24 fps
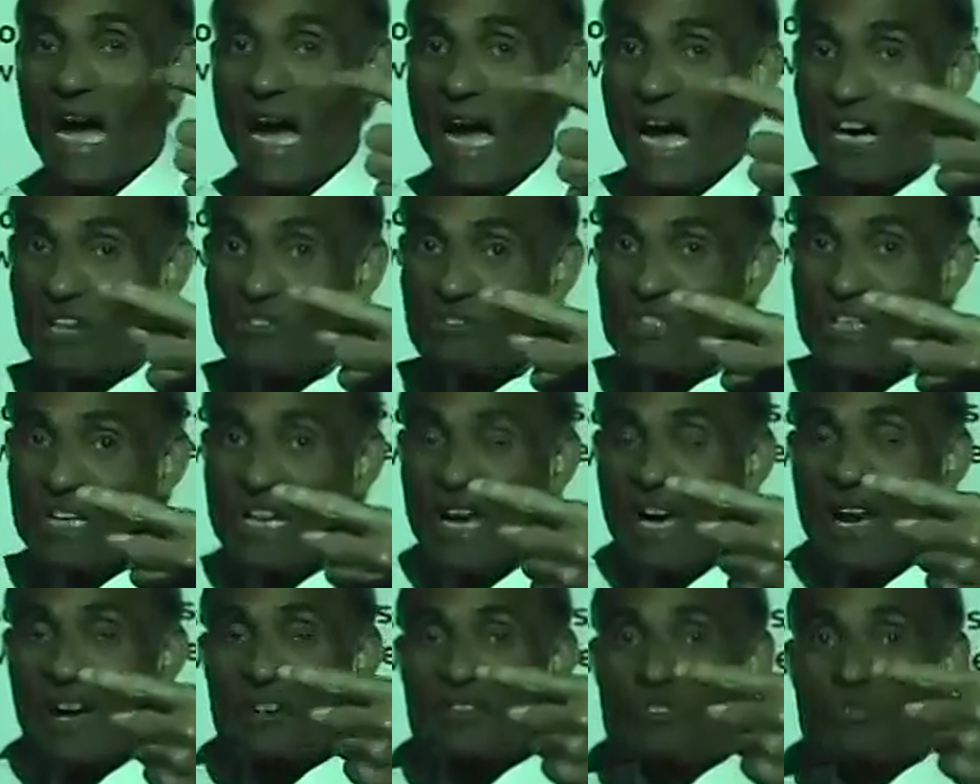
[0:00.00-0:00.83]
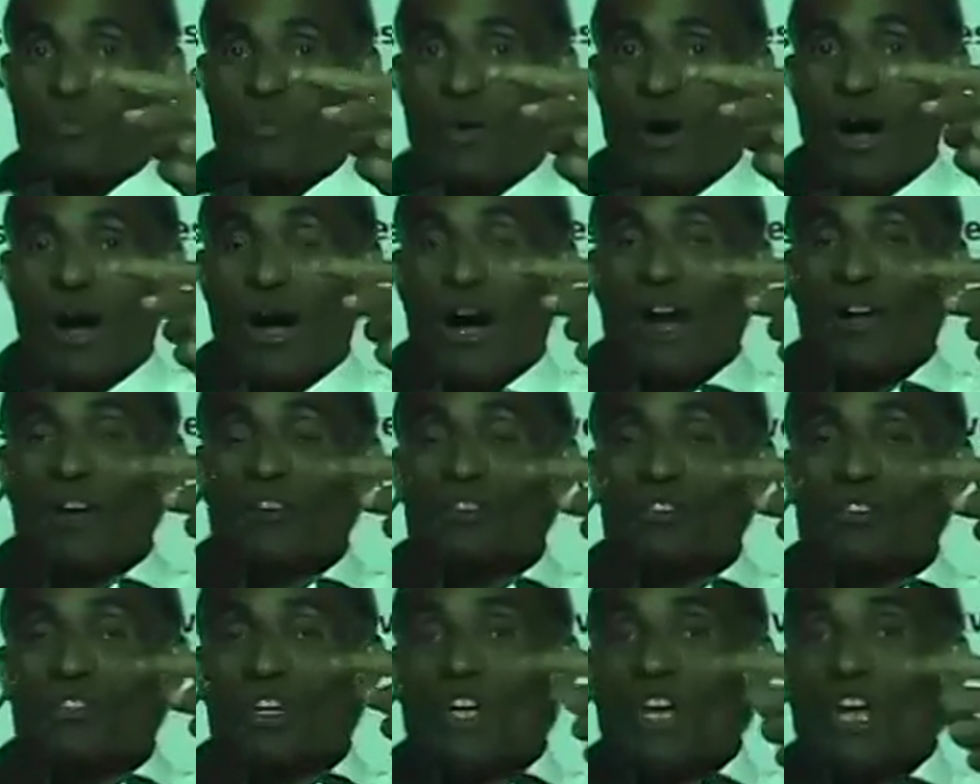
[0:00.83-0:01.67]
As they
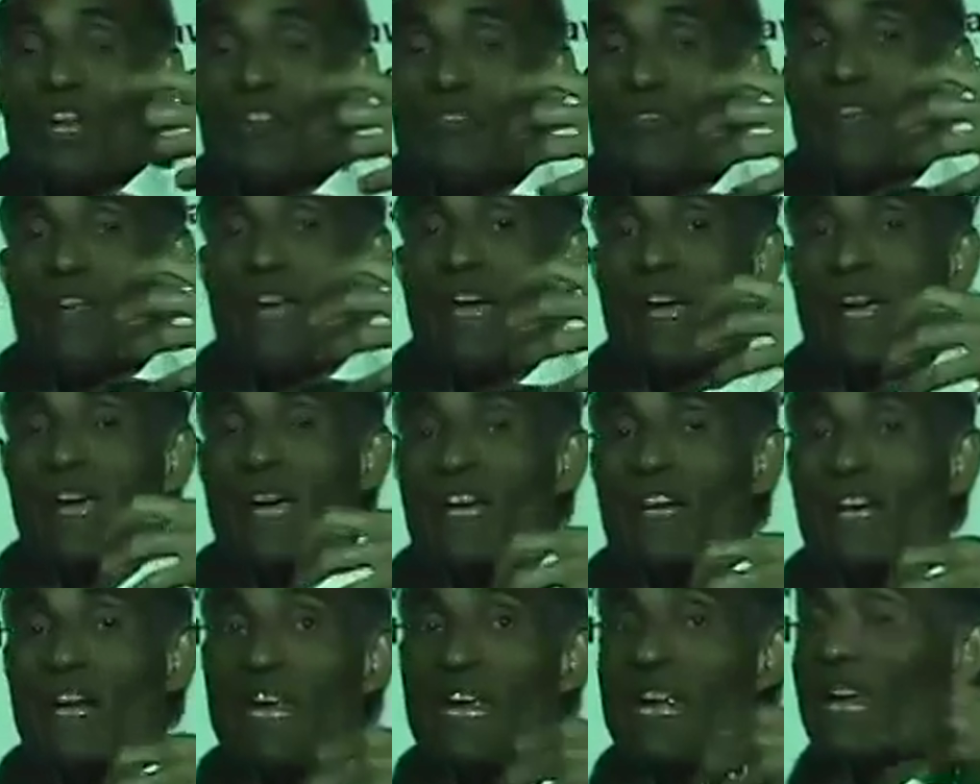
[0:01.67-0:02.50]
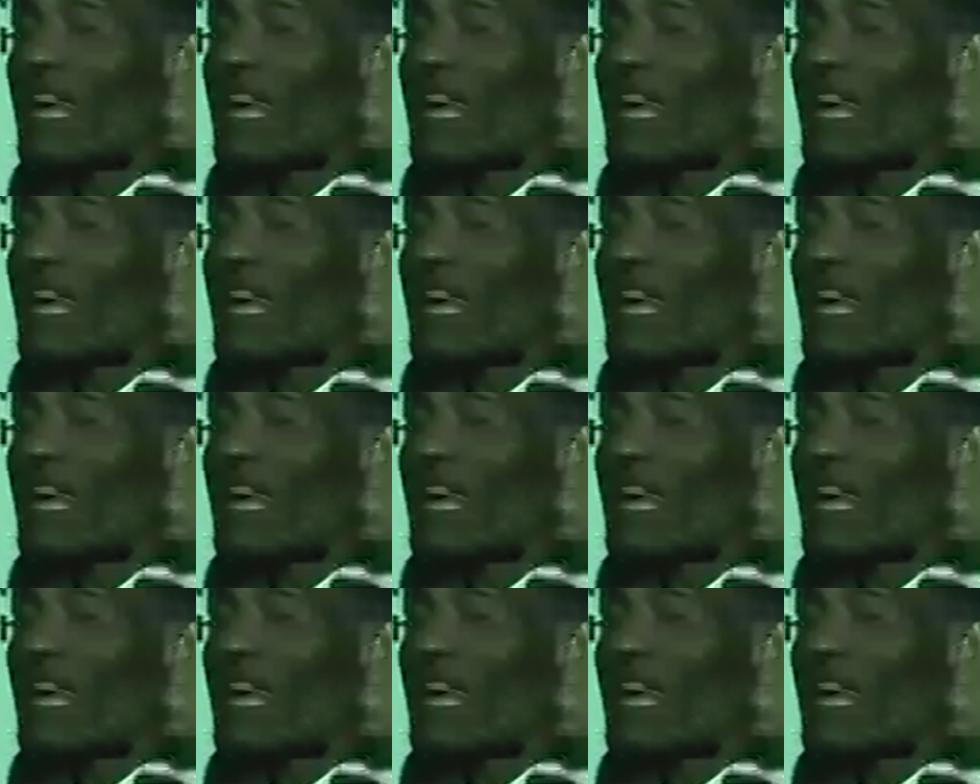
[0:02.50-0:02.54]
advance, they get